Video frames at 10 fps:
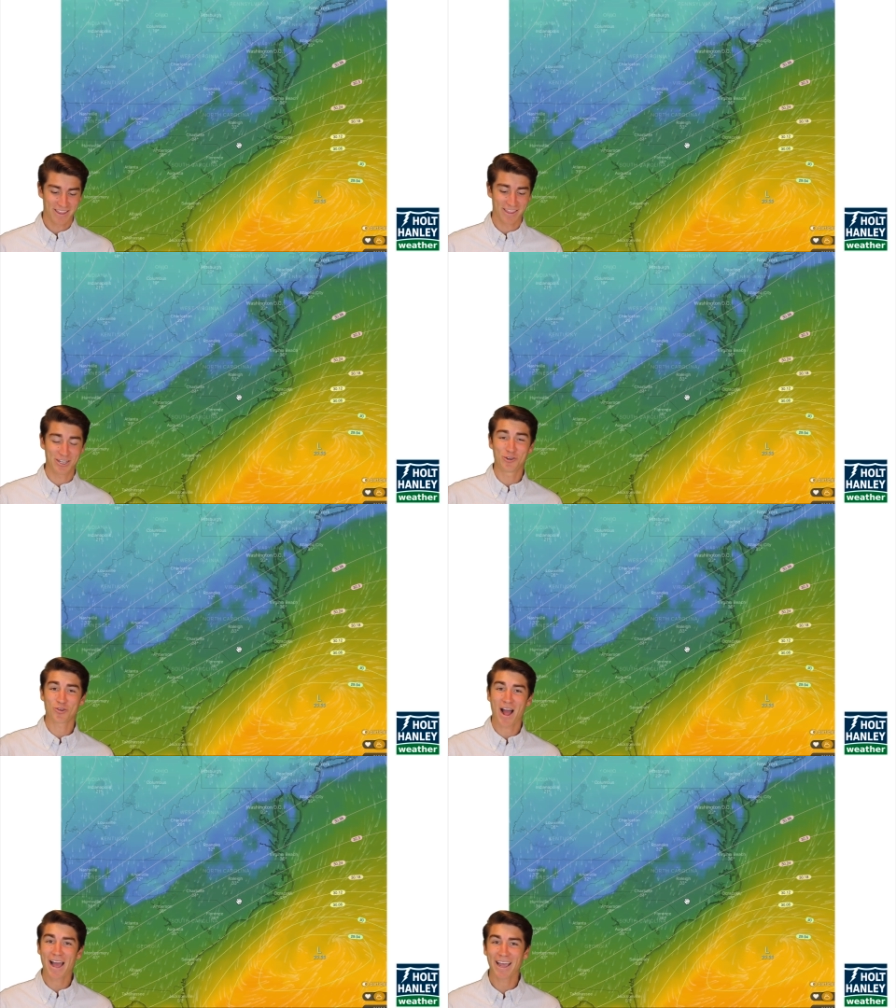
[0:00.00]
The
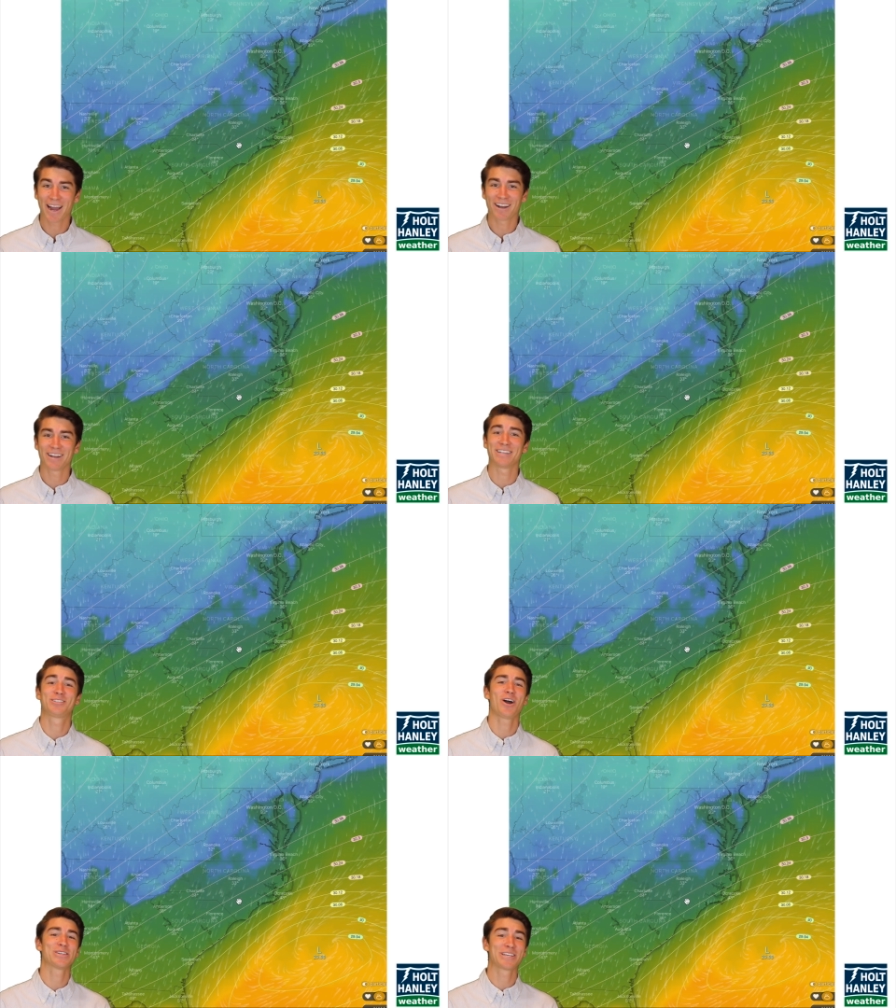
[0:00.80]
dry air
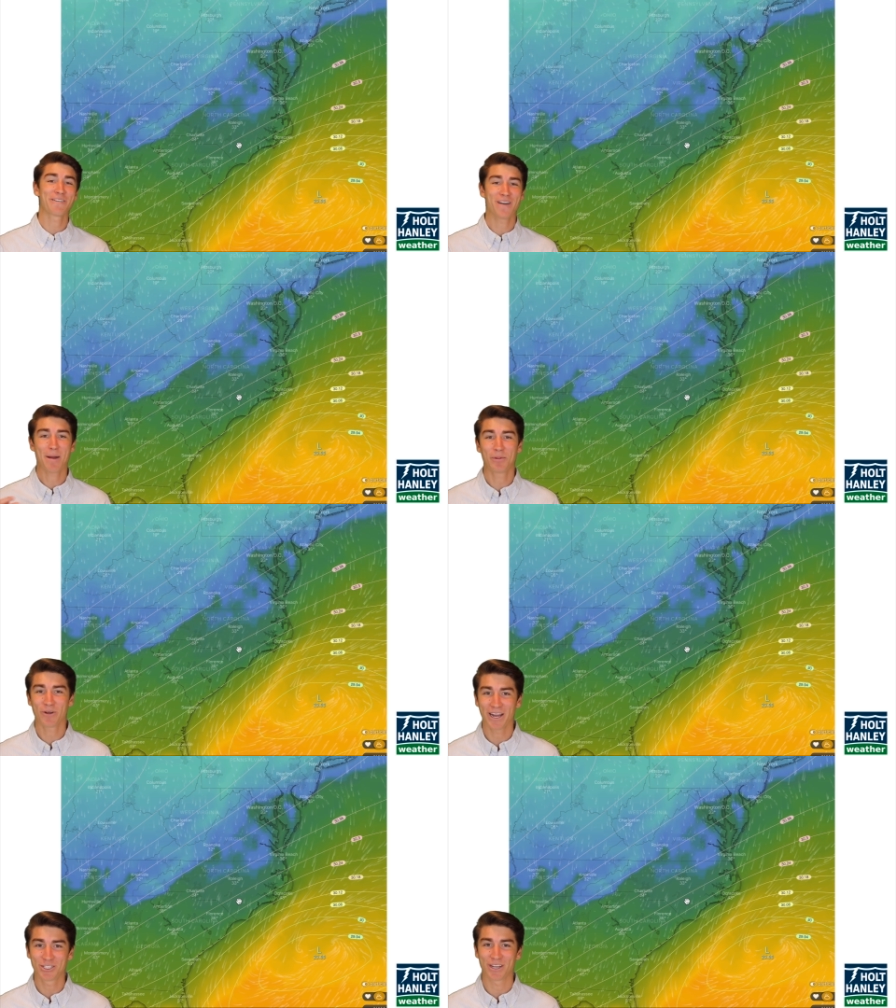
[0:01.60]
is causing
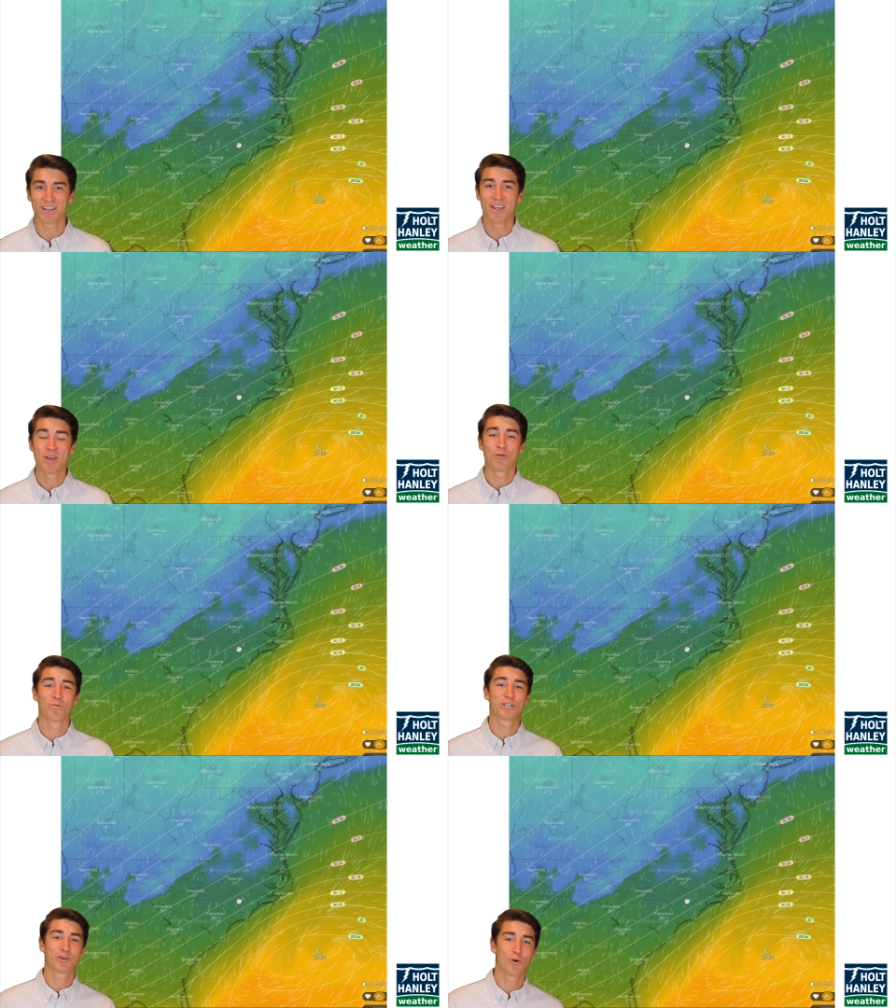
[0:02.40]
evaporation,
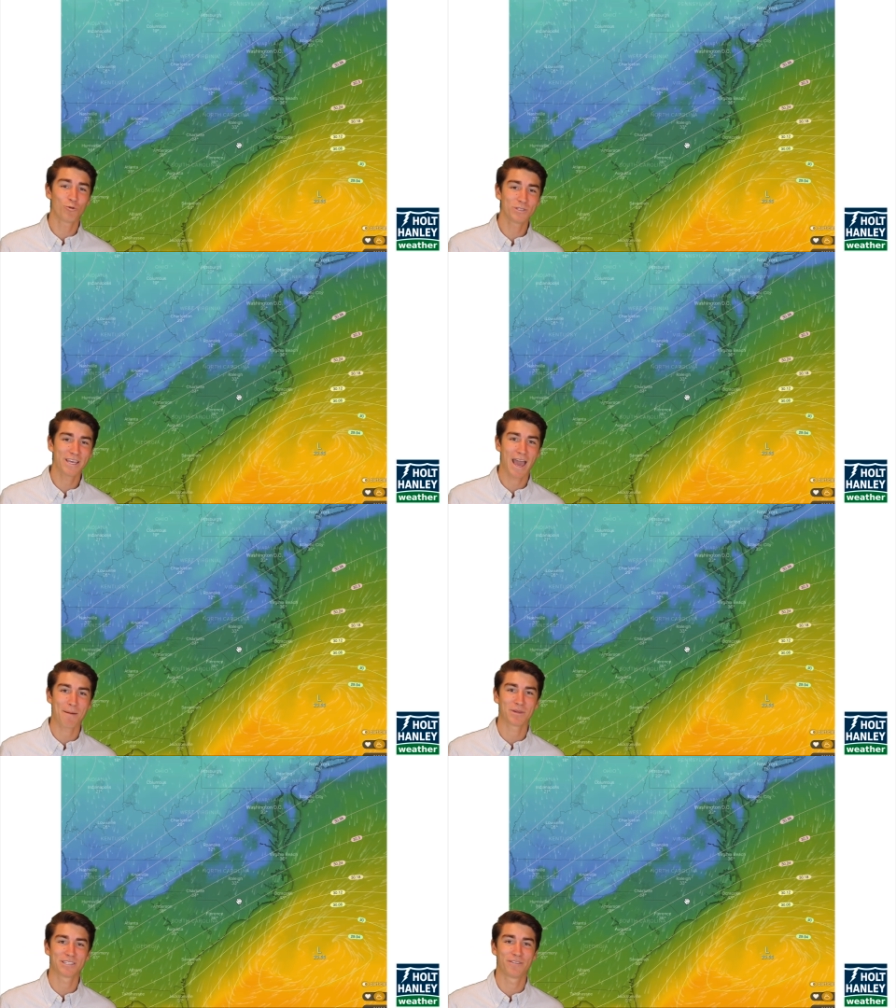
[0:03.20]
which cools the
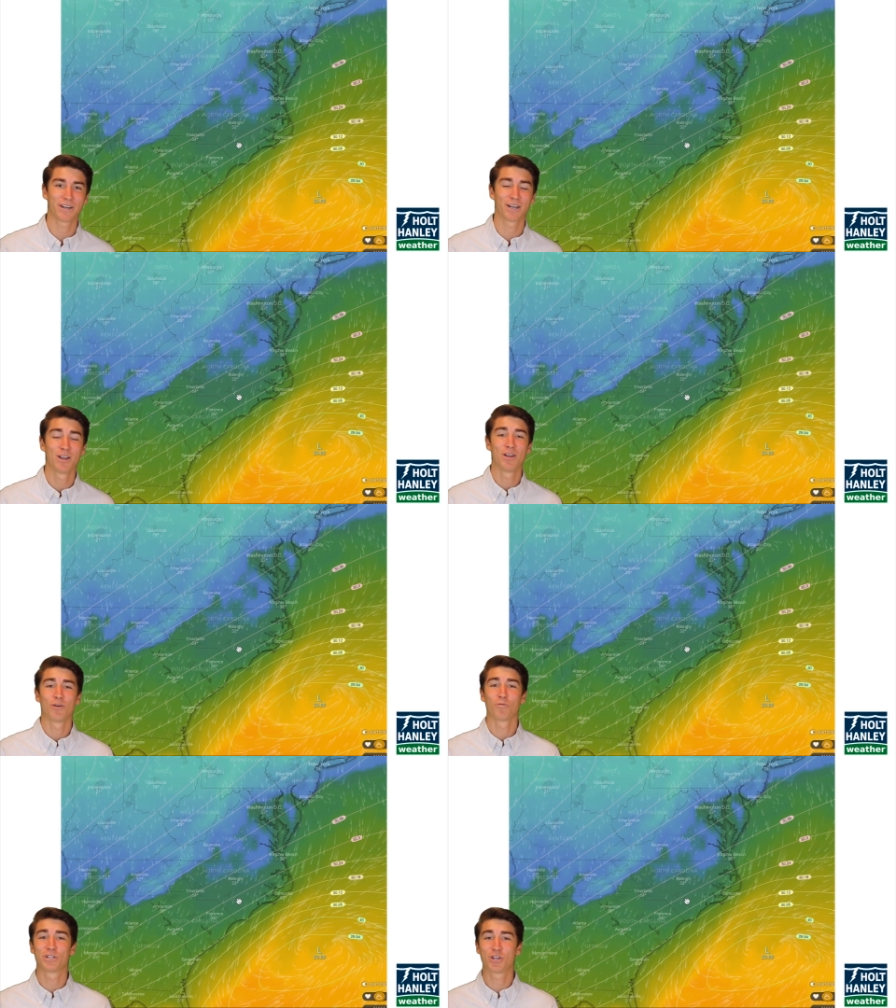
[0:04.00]
atmosphere,
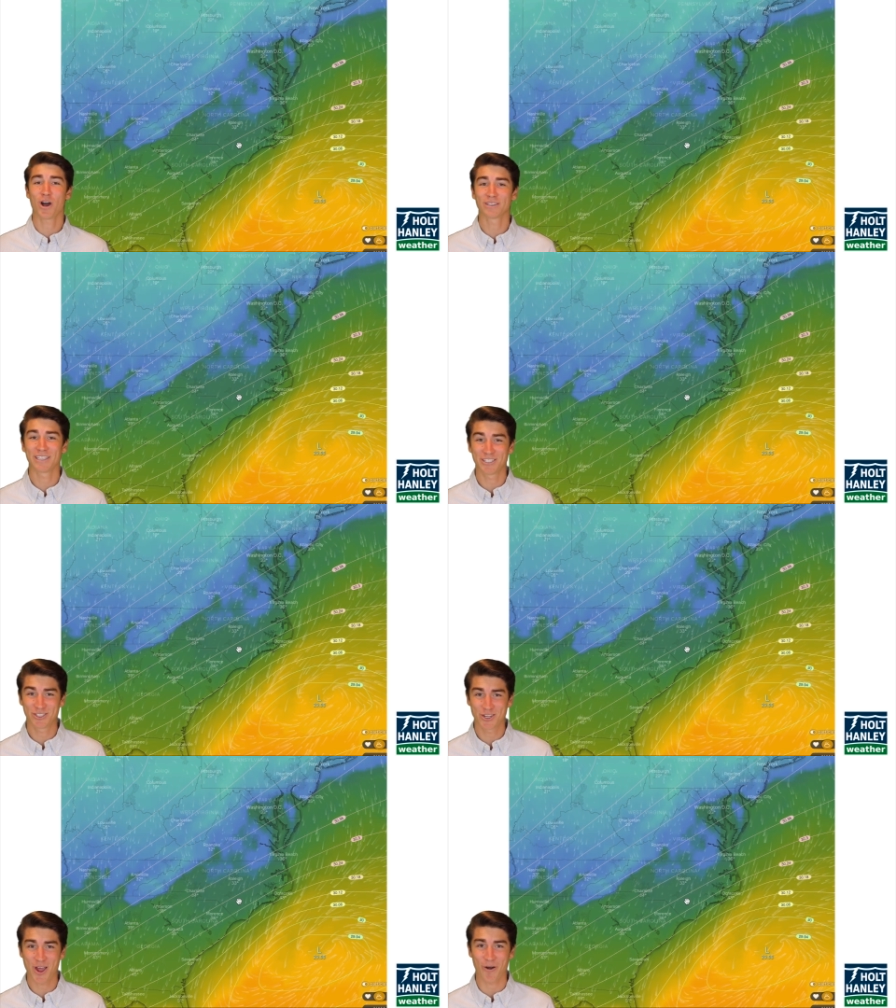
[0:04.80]
which causes
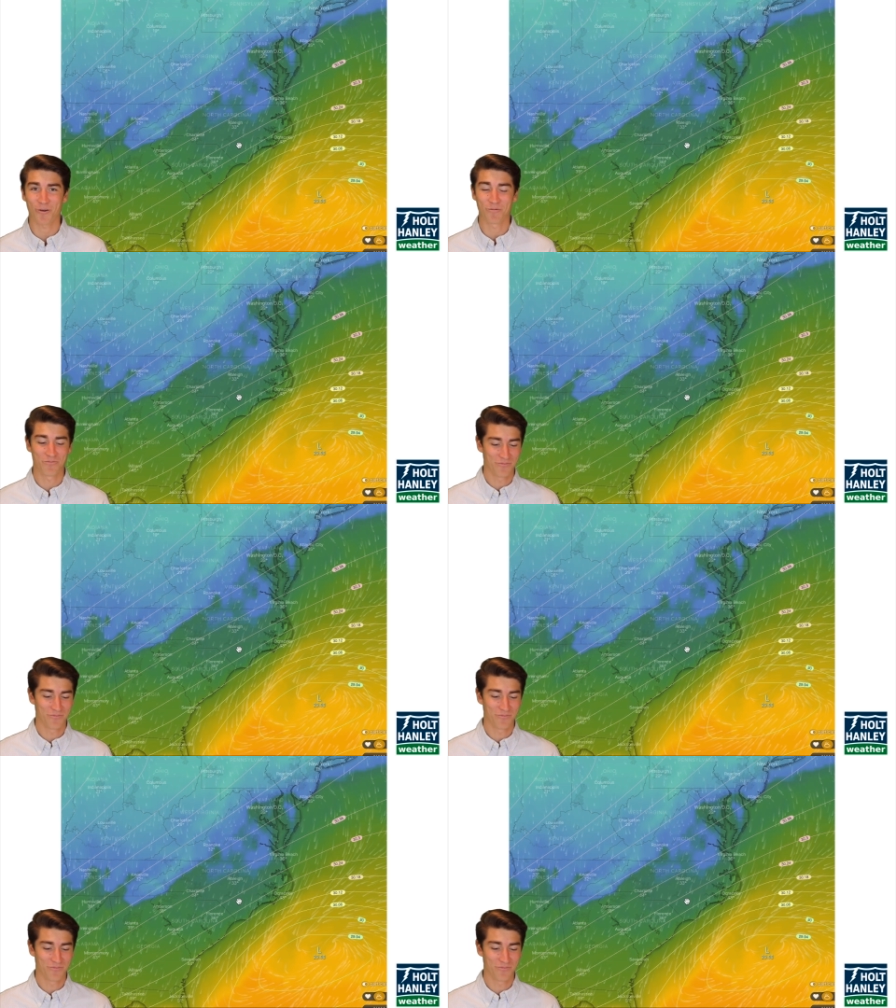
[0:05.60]
snow.